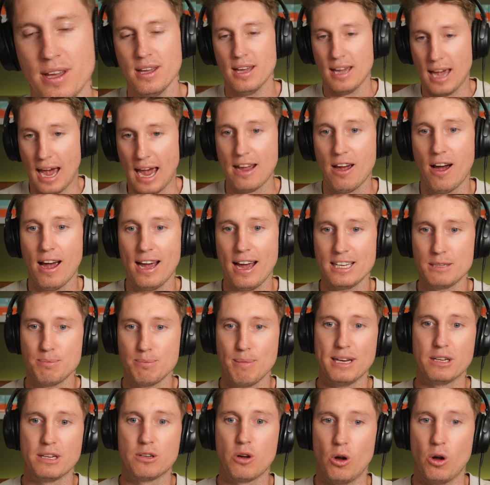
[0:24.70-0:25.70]
AI has
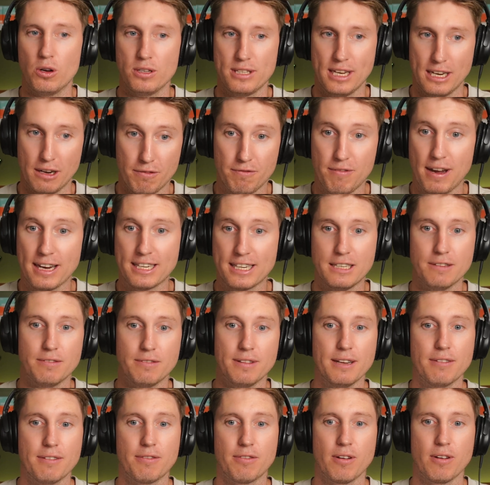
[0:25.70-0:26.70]
made content effectively
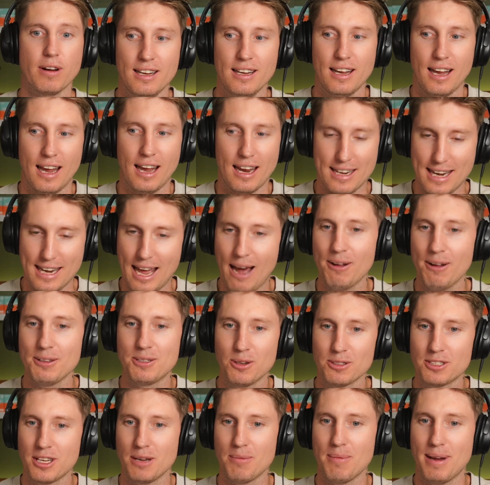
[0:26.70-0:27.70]
free, and now it's
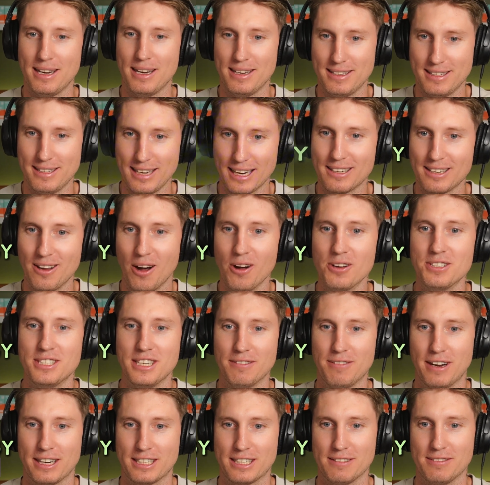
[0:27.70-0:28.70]
also made technology
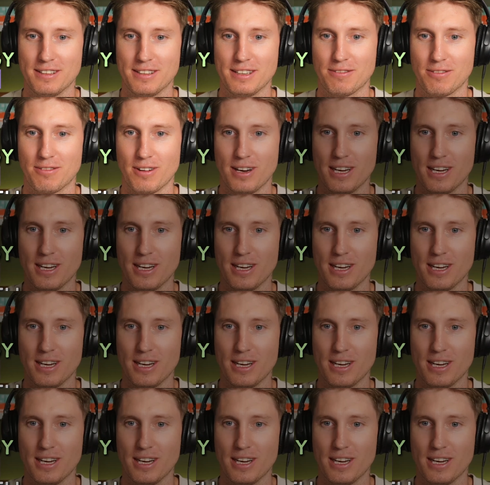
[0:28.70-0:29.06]
effectively free as